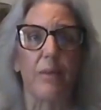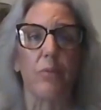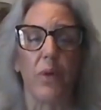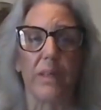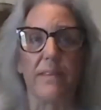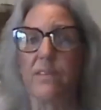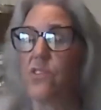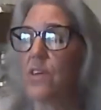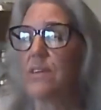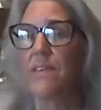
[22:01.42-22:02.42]
and it was
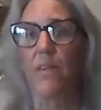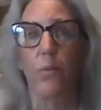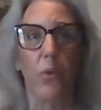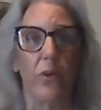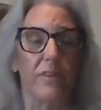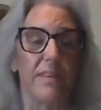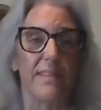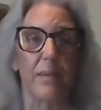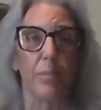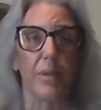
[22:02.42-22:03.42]
just the word
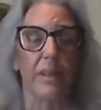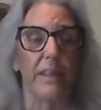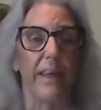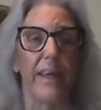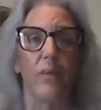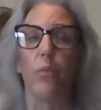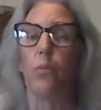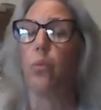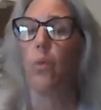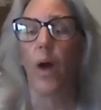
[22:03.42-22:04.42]
discipline
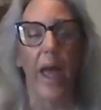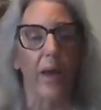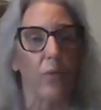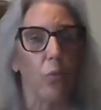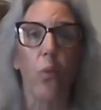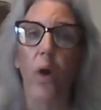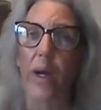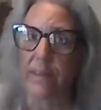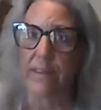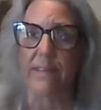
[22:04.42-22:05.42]
and and
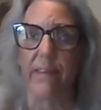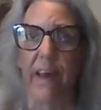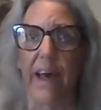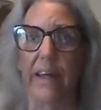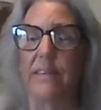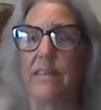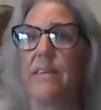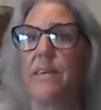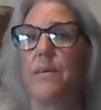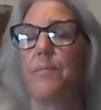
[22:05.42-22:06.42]
what does that
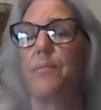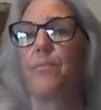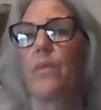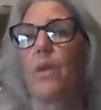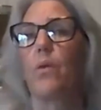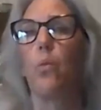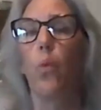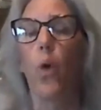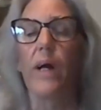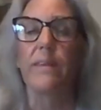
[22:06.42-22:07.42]

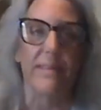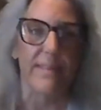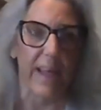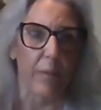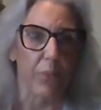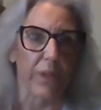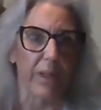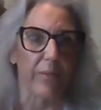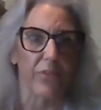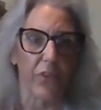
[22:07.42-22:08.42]
what does that bring
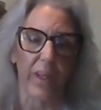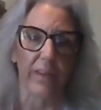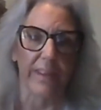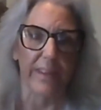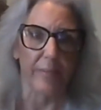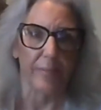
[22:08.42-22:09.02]
up for kelly